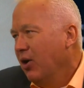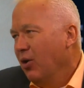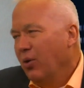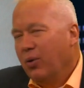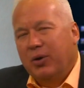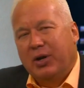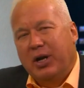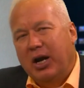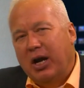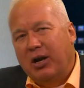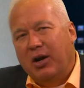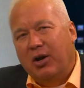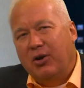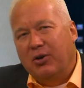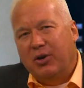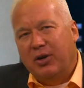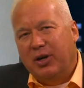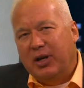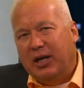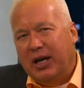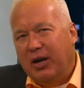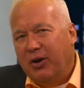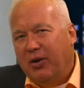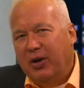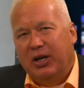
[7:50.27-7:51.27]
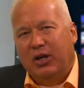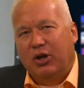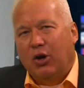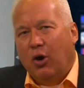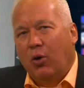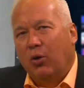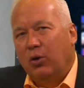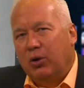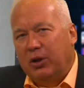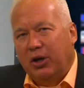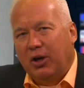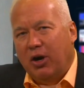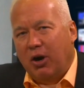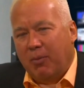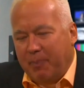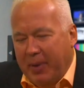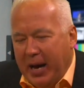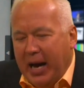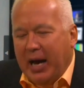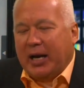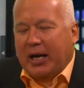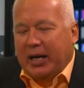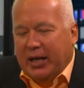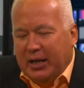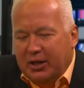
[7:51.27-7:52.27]
We're not all going to carry gold in our
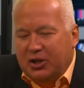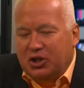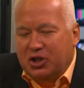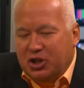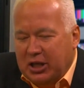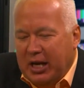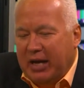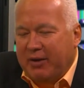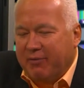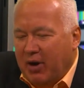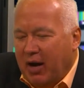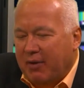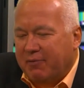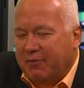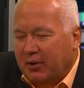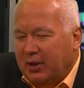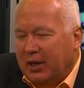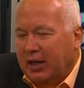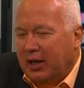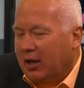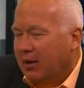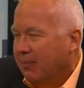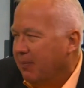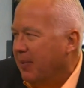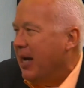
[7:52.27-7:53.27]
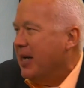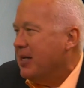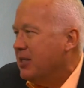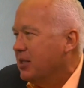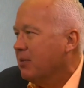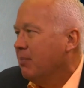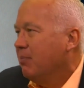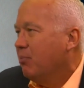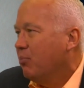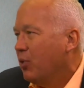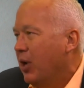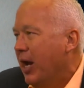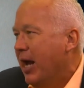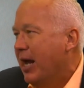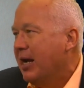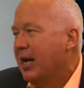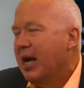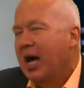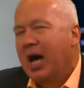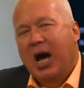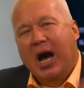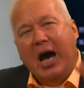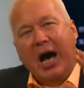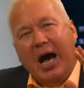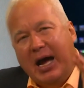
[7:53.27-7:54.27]
pocket and shave off a little to buy some bread.
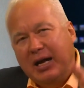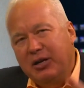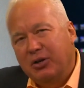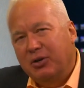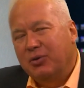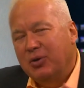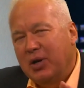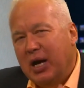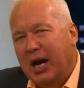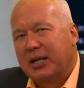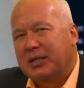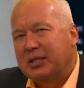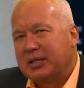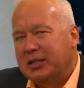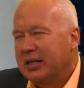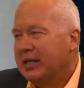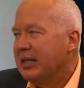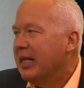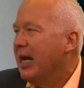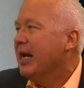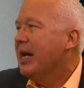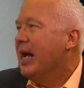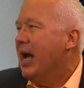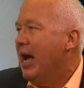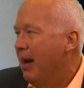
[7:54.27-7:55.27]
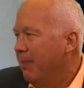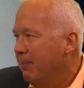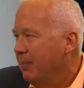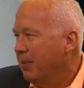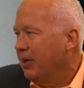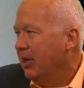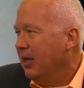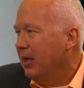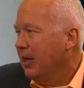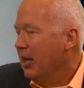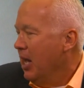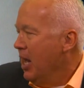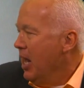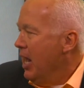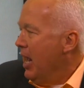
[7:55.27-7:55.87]
I do not see that happening.